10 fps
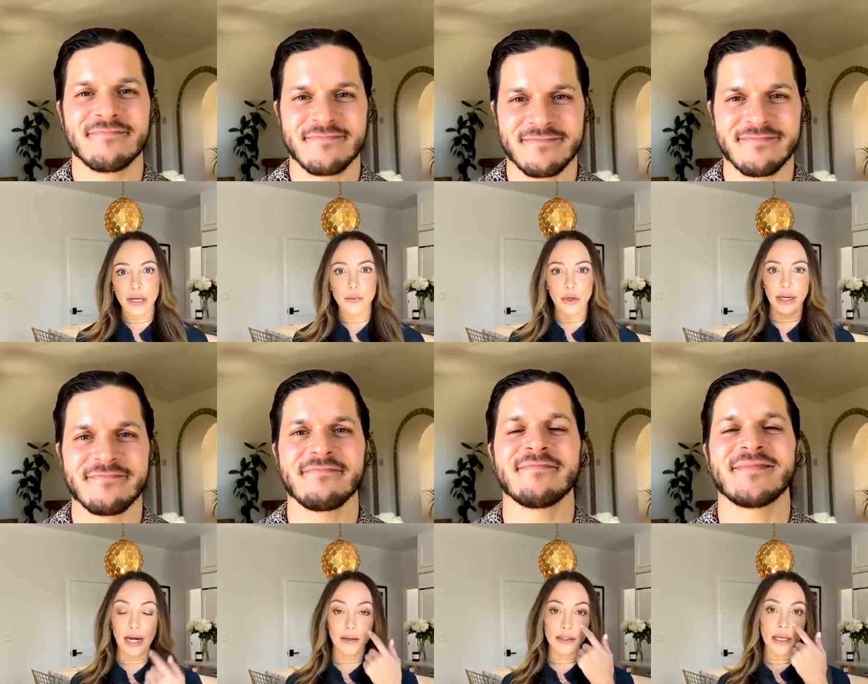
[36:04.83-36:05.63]

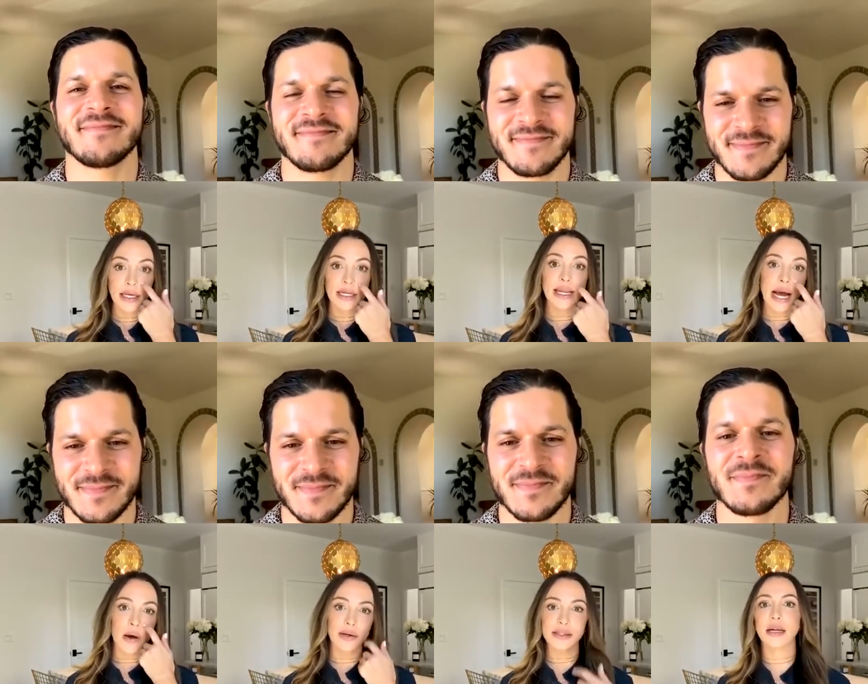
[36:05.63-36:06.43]
Speaker 1: workouts.
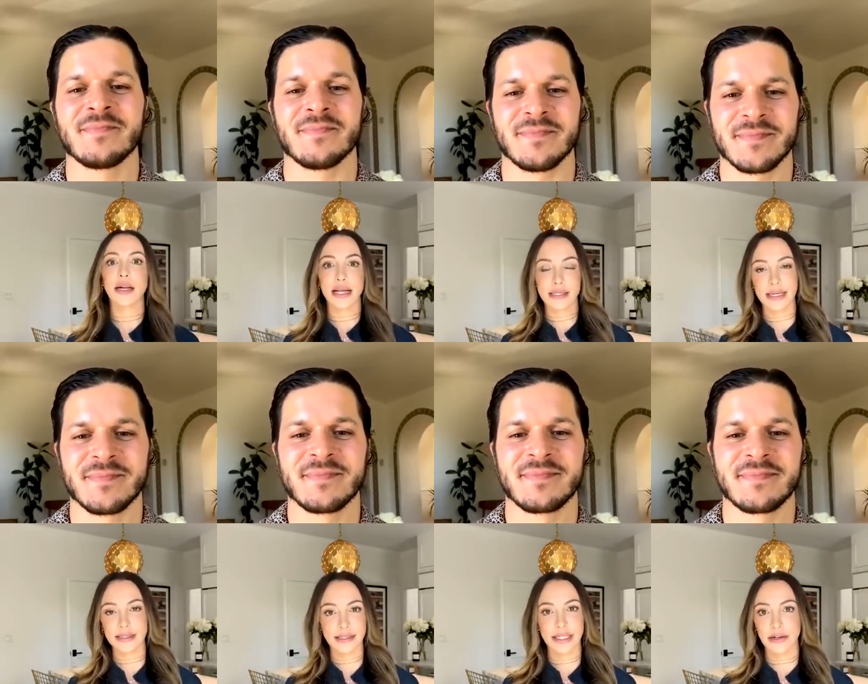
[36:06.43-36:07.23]
Now it's not mm-hmm. as
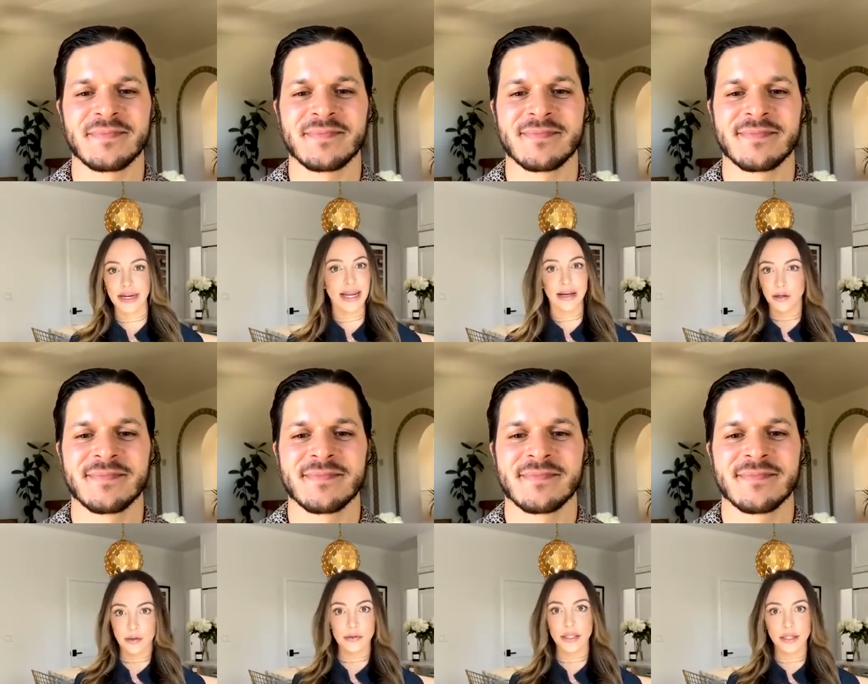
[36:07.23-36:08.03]
necessary. I can't
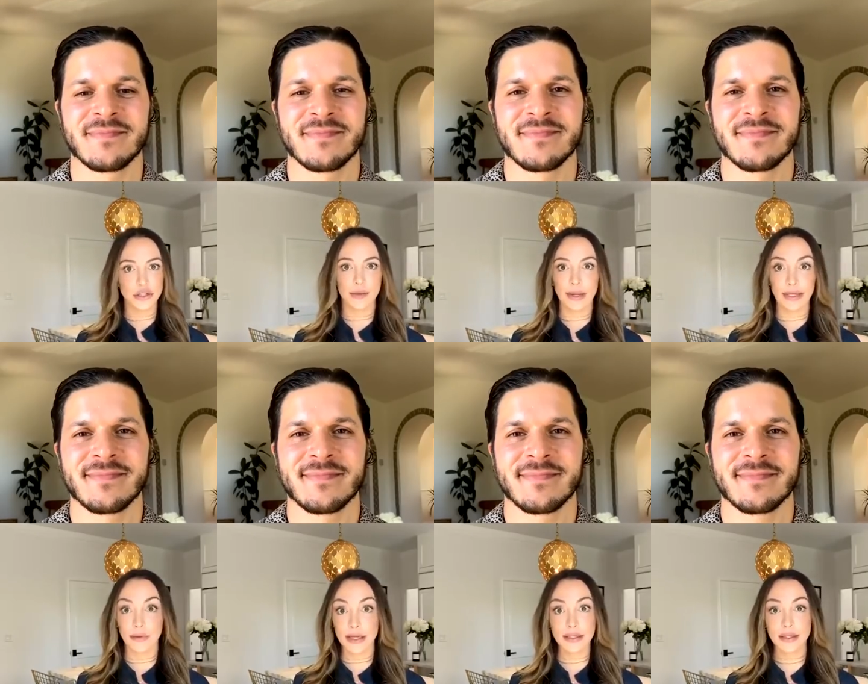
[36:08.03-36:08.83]
go to the gym
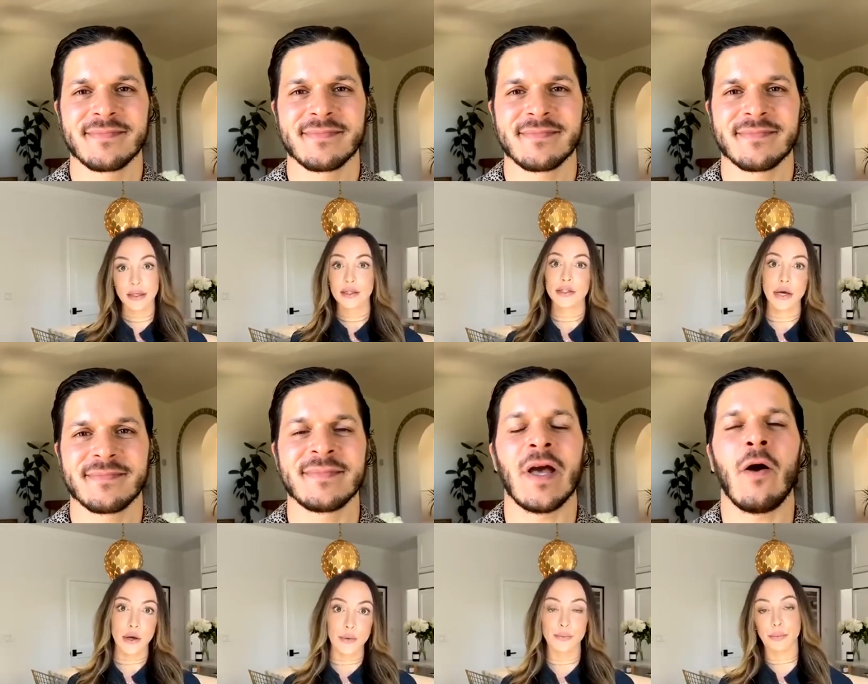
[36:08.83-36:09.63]
anyways.
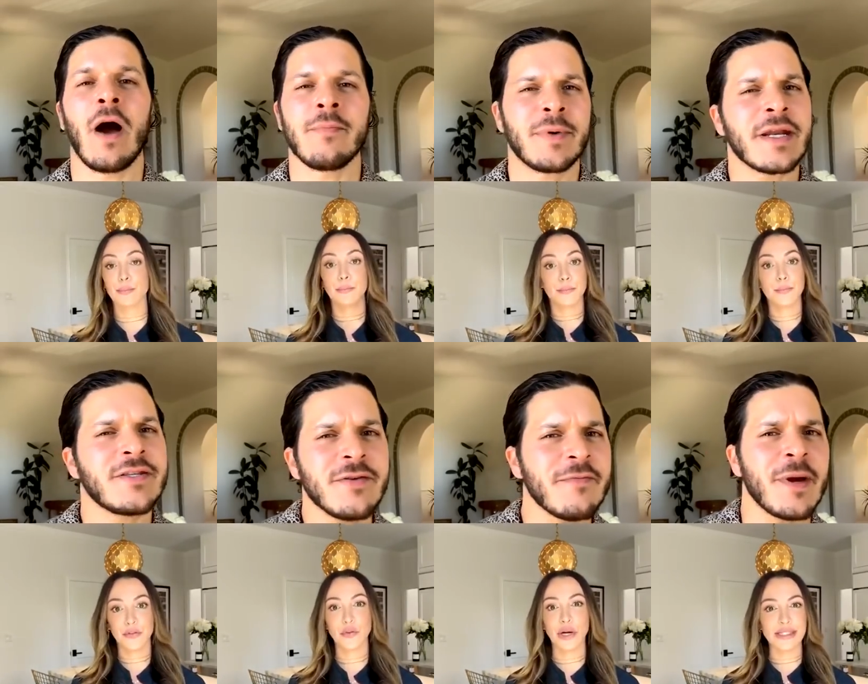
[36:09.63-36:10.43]
So no, I, but I do
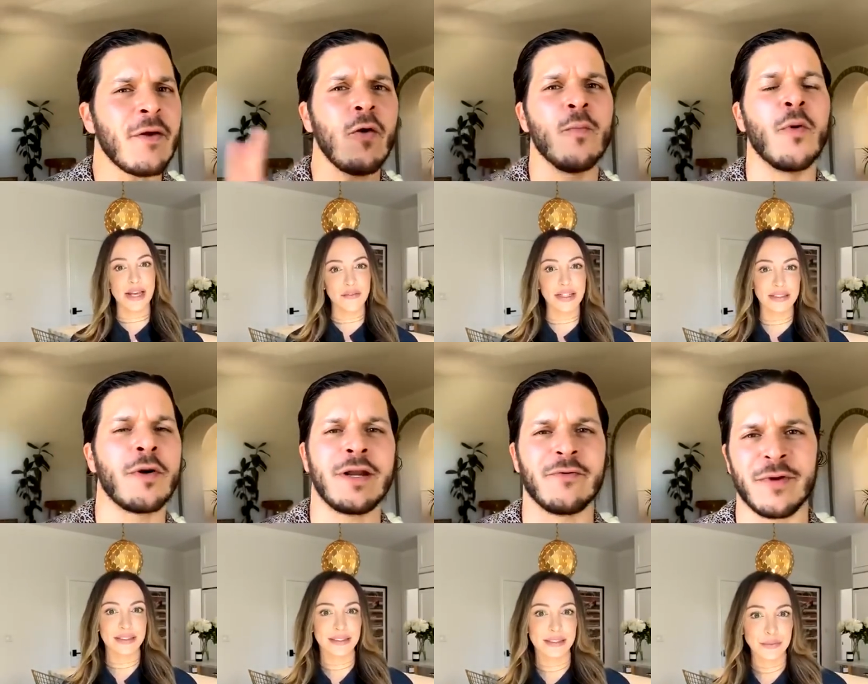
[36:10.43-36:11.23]
have a seven. whole
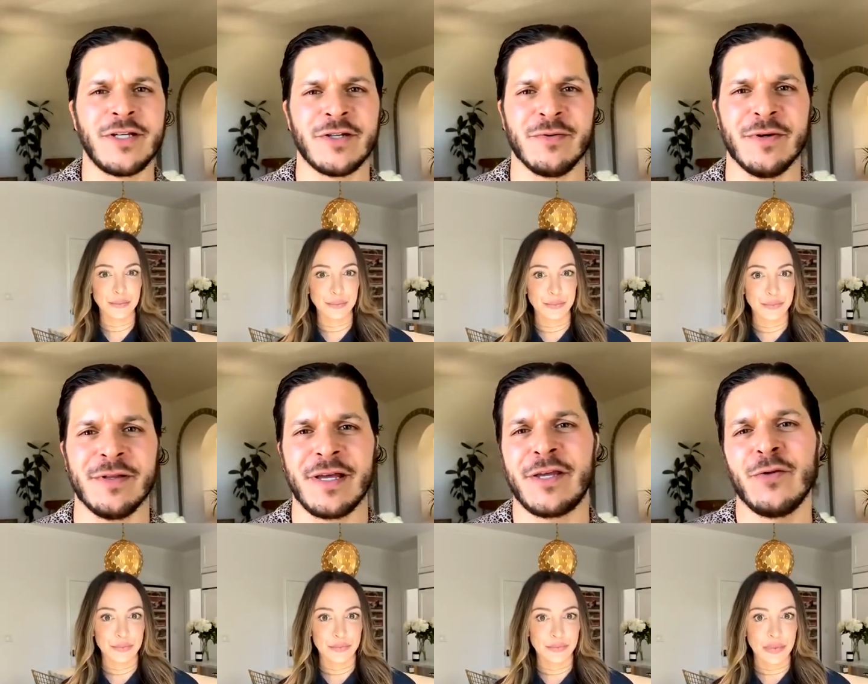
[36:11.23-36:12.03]
Speaker 2: morning ritual.
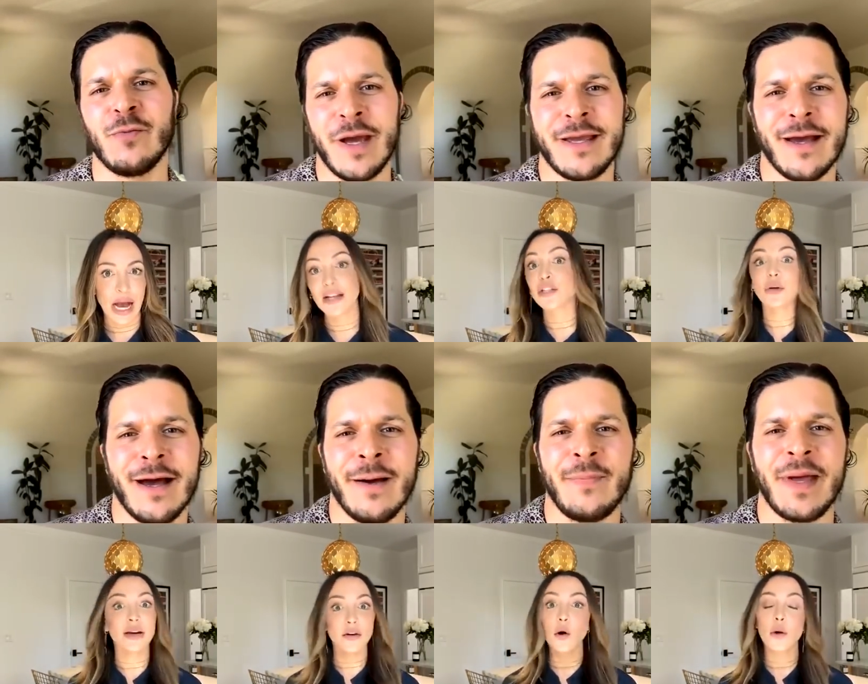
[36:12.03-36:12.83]
Like
Speaker 1: you, I do
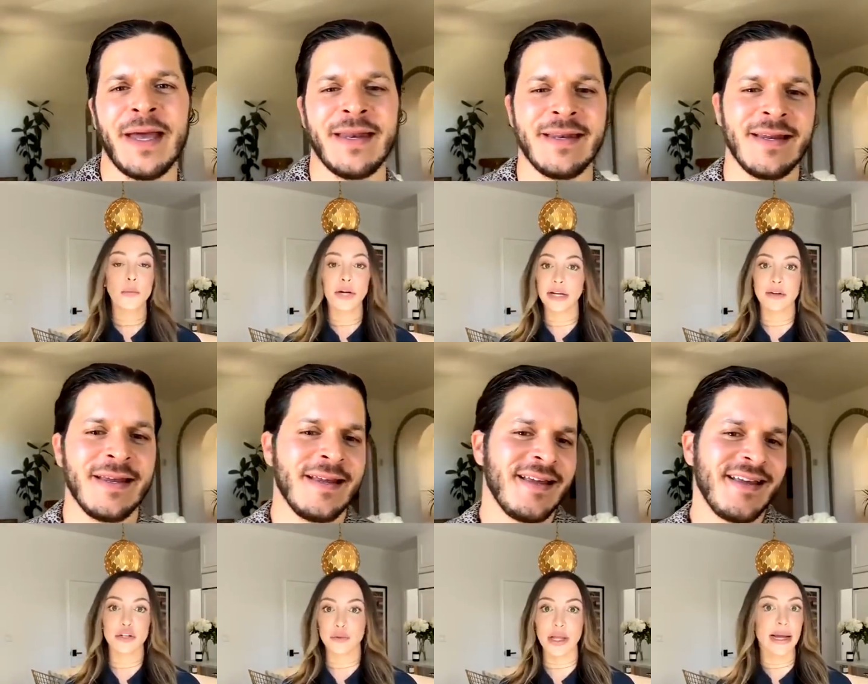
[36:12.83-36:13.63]
have a whole morning
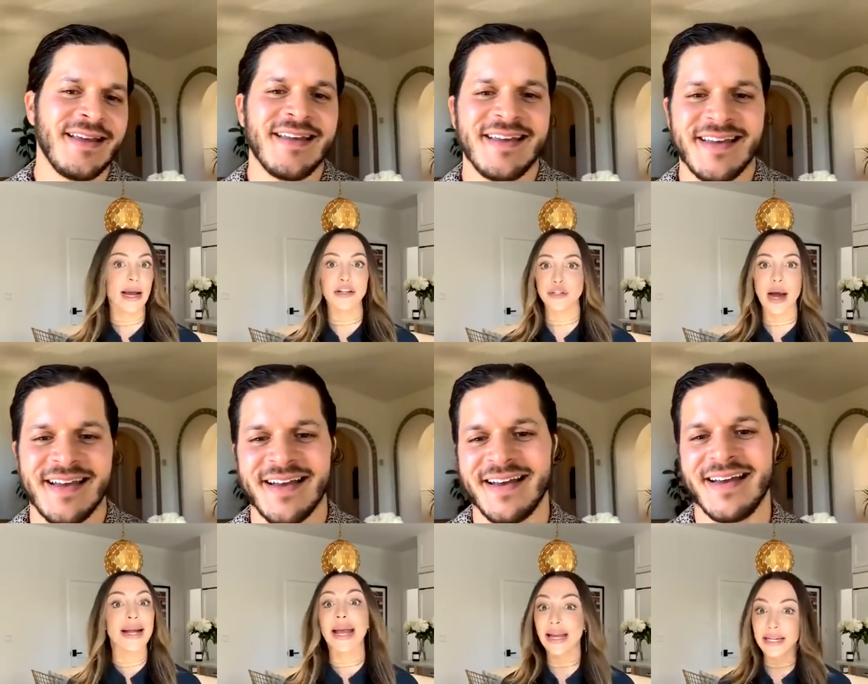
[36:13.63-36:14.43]
ritual. I, I do. I
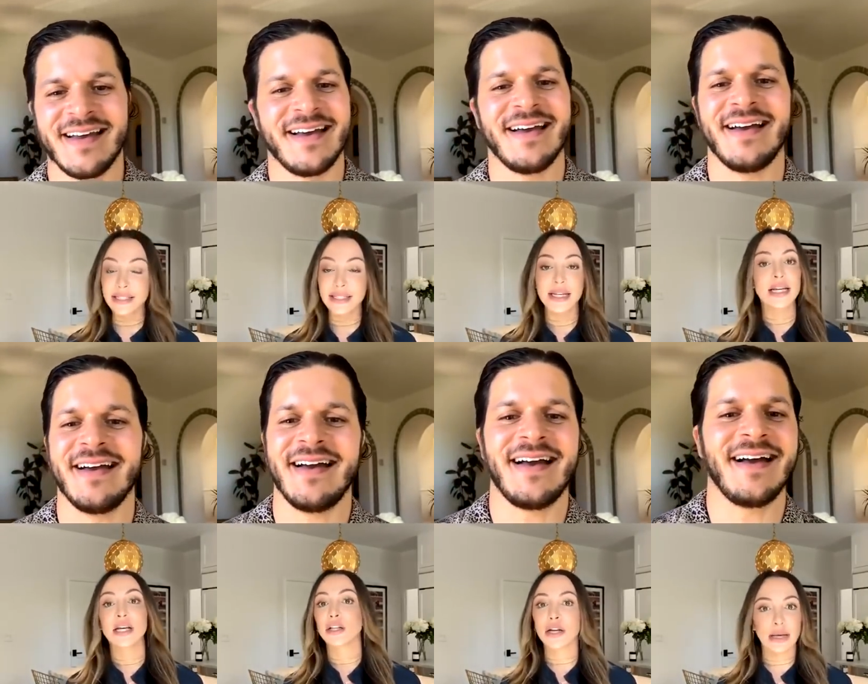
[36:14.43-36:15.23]
can't
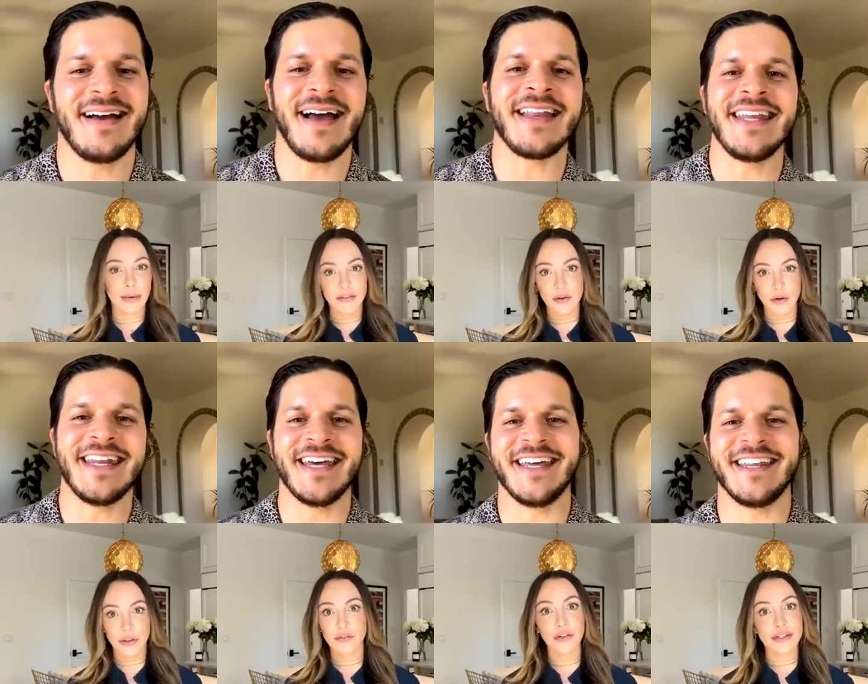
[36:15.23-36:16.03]
look at my I phone
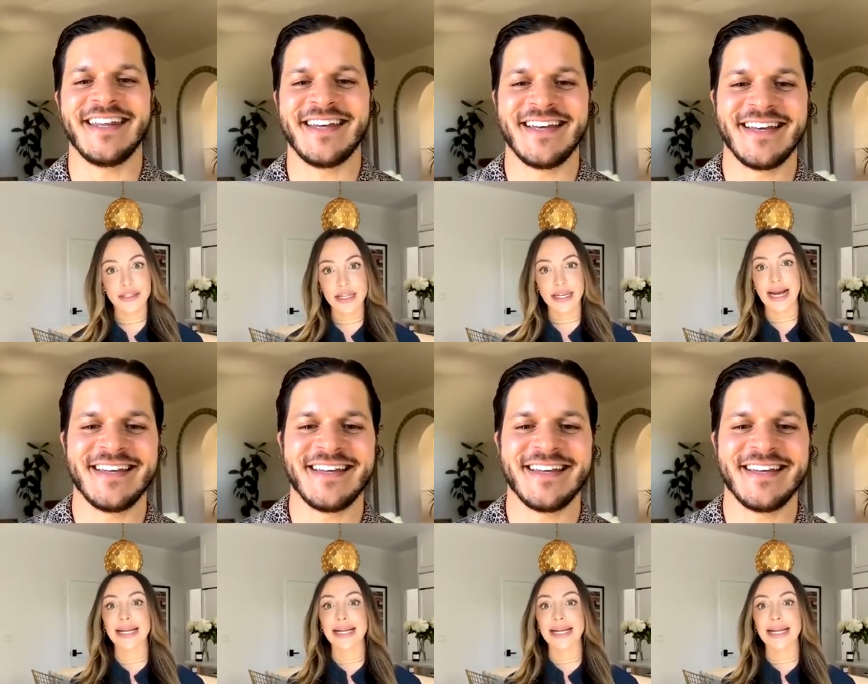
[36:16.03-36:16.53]
the first thing. I